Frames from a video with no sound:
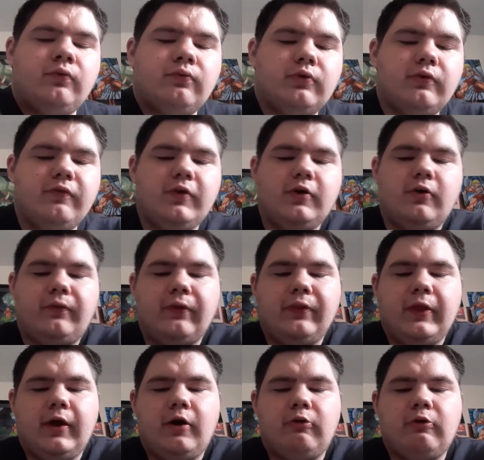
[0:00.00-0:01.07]
revealed that
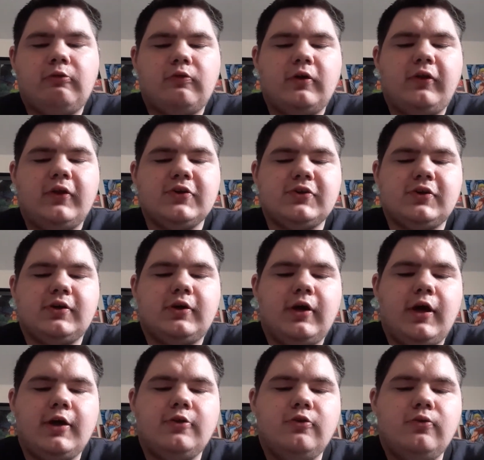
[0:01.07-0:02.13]
they're releasing
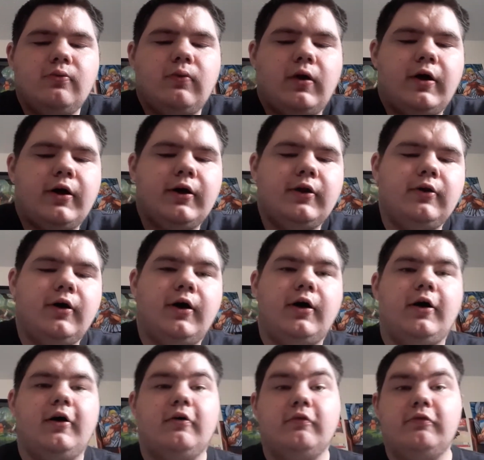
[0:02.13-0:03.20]
a new line
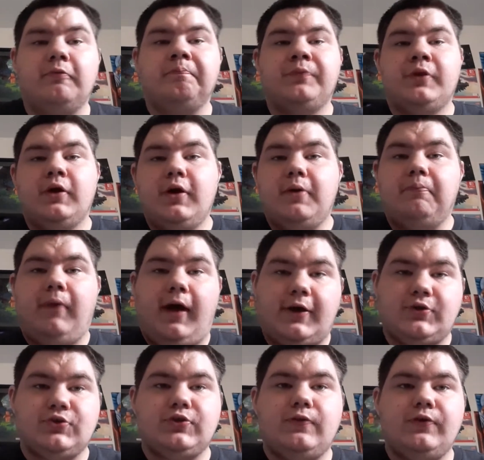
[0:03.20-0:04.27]
of
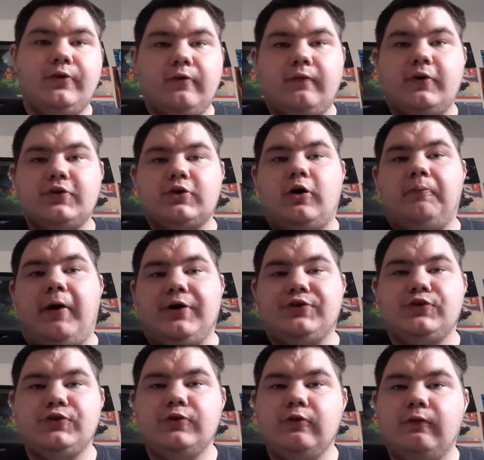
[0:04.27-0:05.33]
Masters of the Universe called
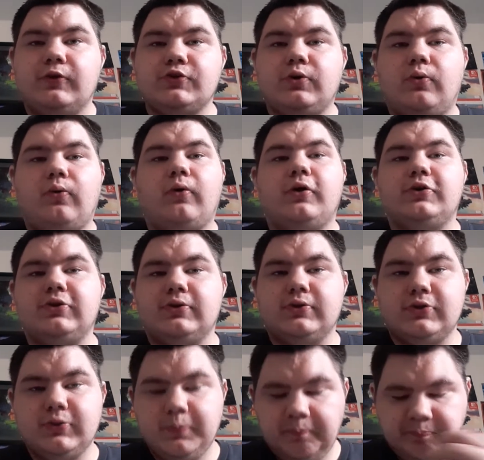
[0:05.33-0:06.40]
Masters of the Universe
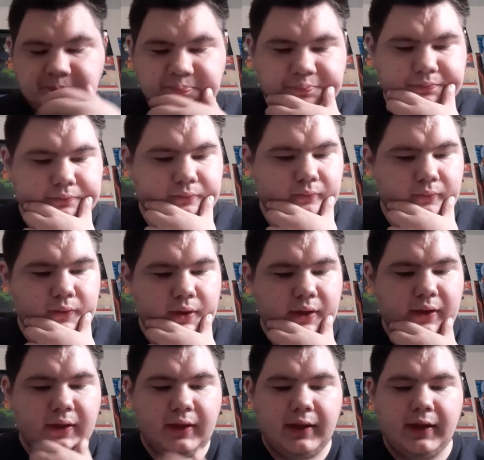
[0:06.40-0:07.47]
Origins.
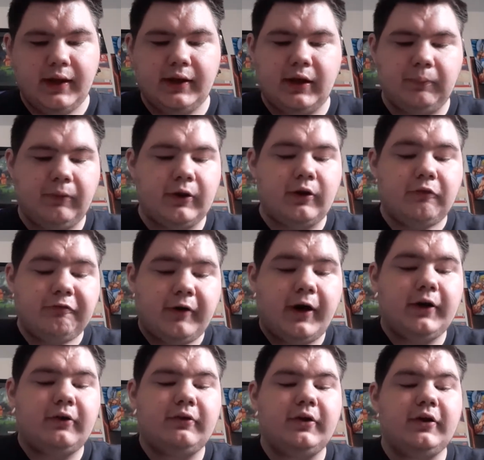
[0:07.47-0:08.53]
And I'm like,
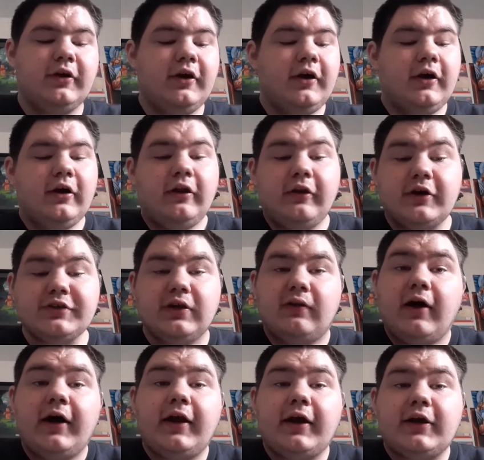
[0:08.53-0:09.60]
finally, there's a
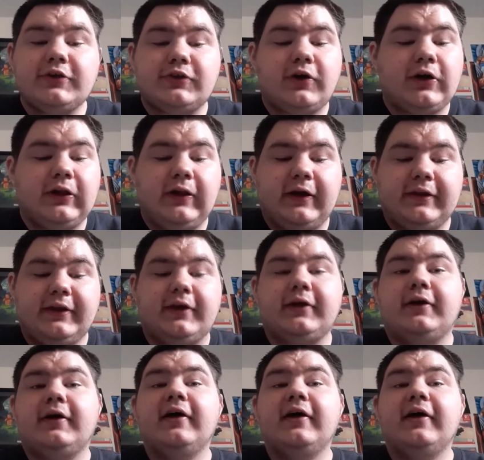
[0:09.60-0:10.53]
line I can start collecting.